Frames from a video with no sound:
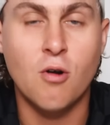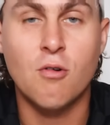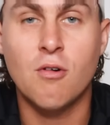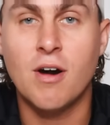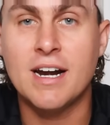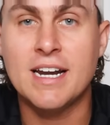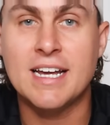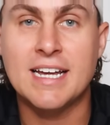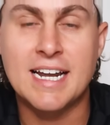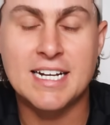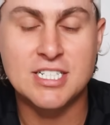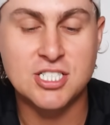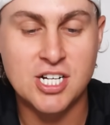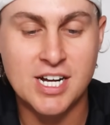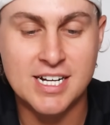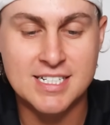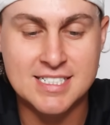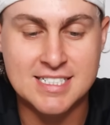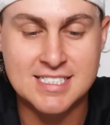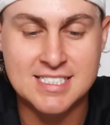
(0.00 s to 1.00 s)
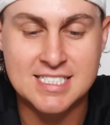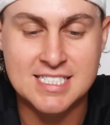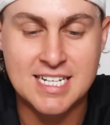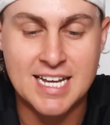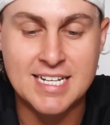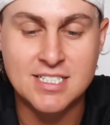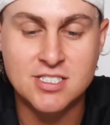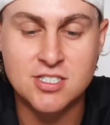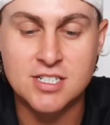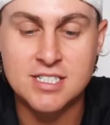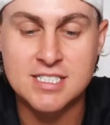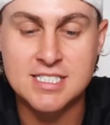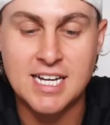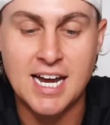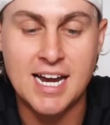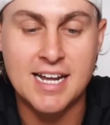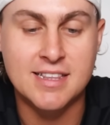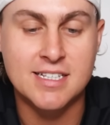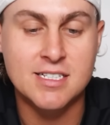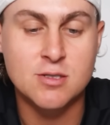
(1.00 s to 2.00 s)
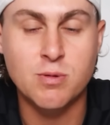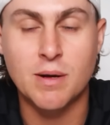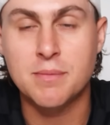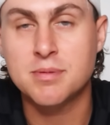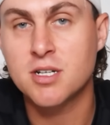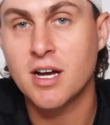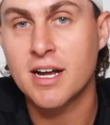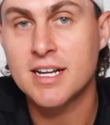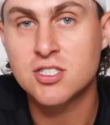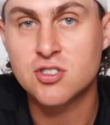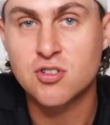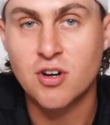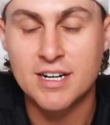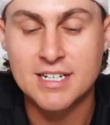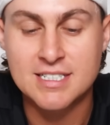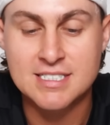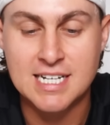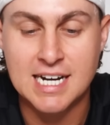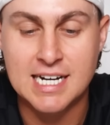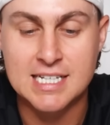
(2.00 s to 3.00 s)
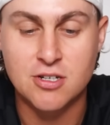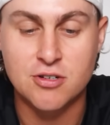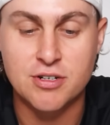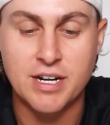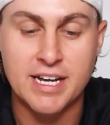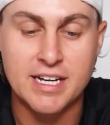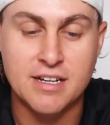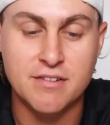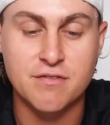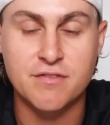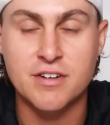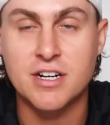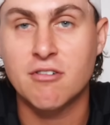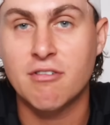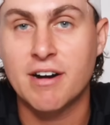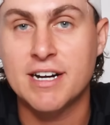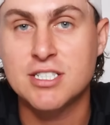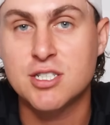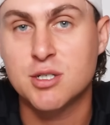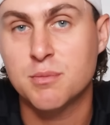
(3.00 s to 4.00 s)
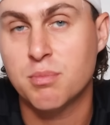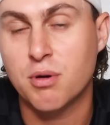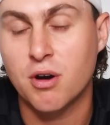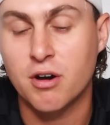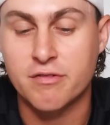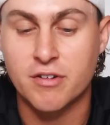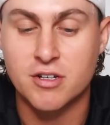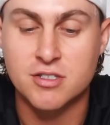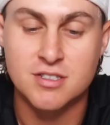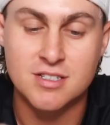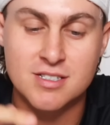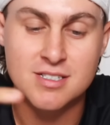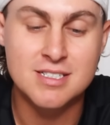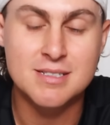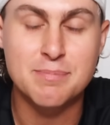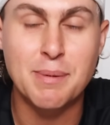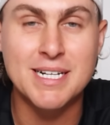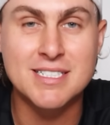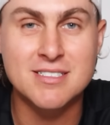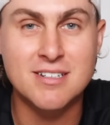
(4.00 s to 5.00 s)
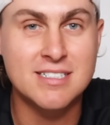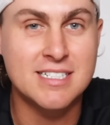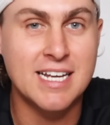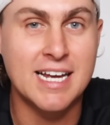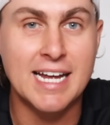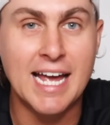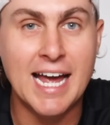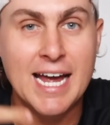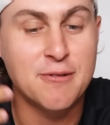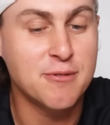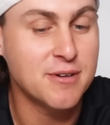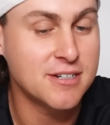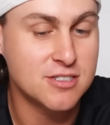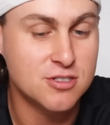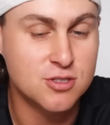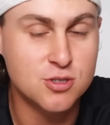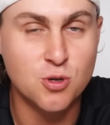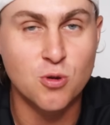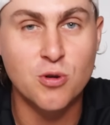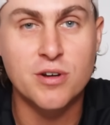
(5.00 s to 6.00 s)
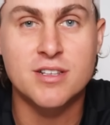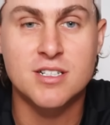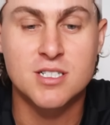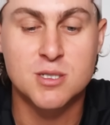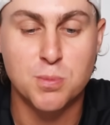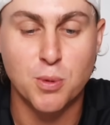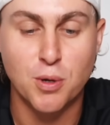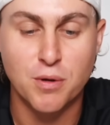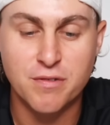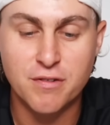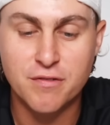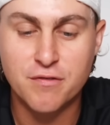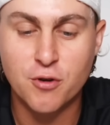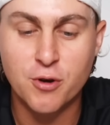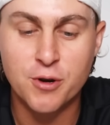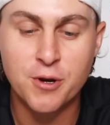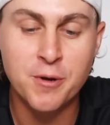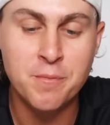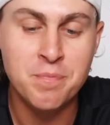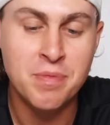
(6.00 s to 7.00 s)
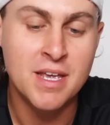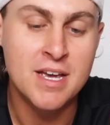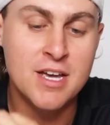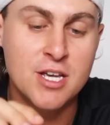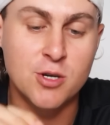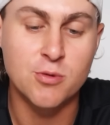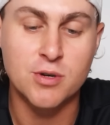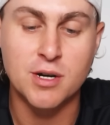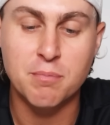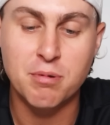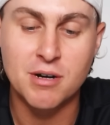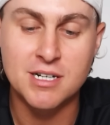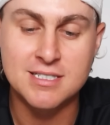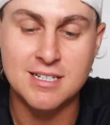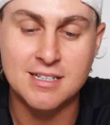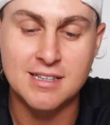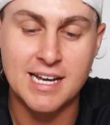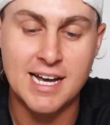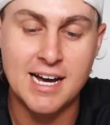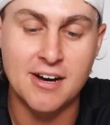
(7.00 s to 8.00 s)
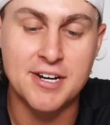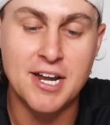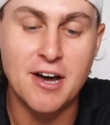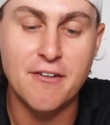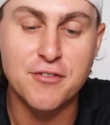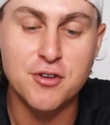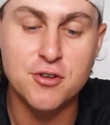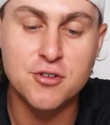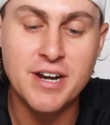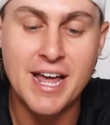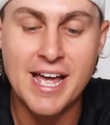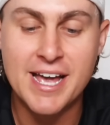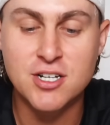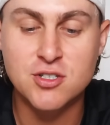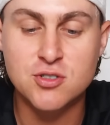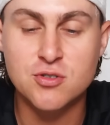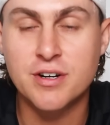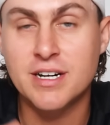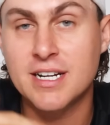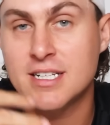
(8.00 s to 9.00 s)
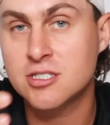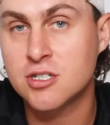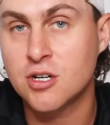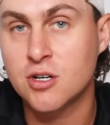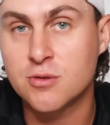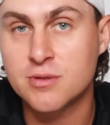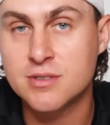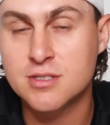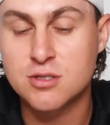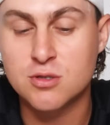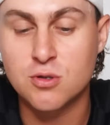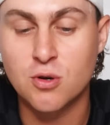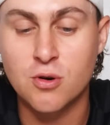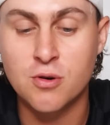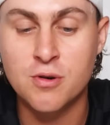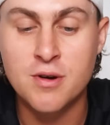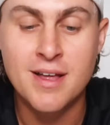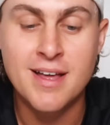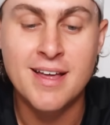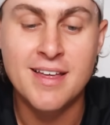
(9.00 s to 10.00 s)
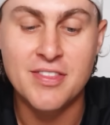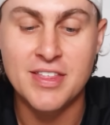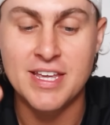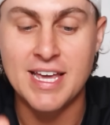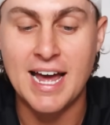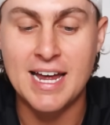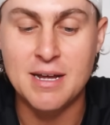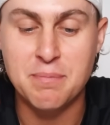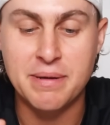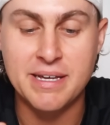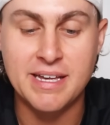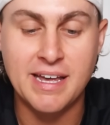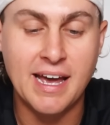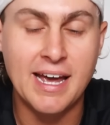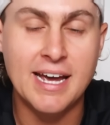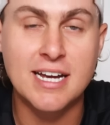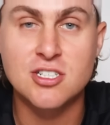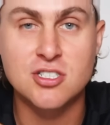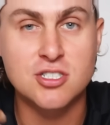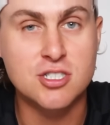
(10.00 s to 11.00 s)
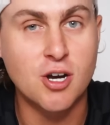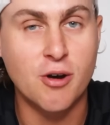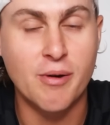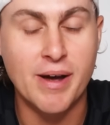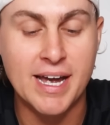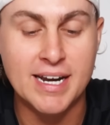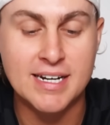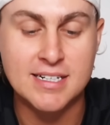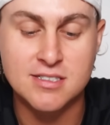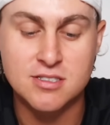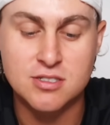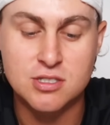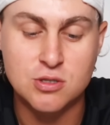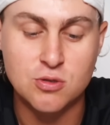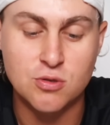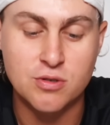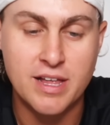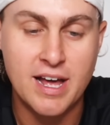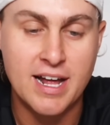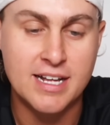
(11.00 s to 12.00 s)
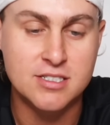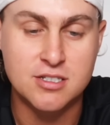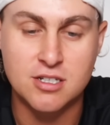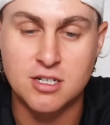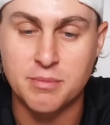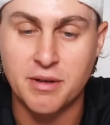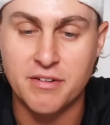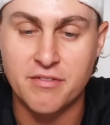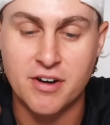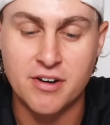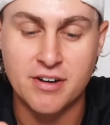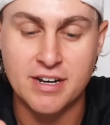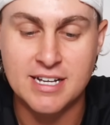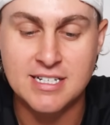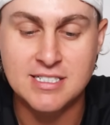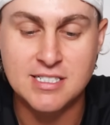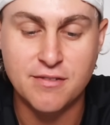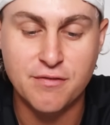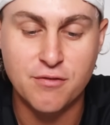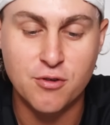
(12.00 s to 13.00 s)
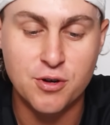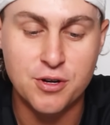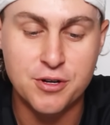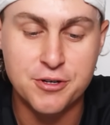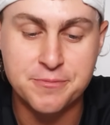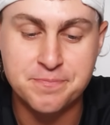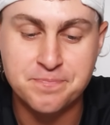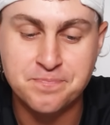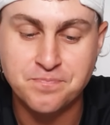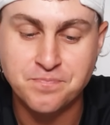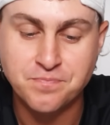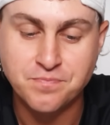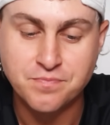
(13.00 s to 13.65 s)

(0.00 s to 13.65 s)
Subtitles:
Alrighty, and as you guys can see, it's going to say this website is trying to download a configuration profile. So this is basically saying, hey, we're installing the spoofer for you. You want to press allow. Now, if you're on Android, it's going to install the APK. Just go ahead and install that. It's going to be very easy for you.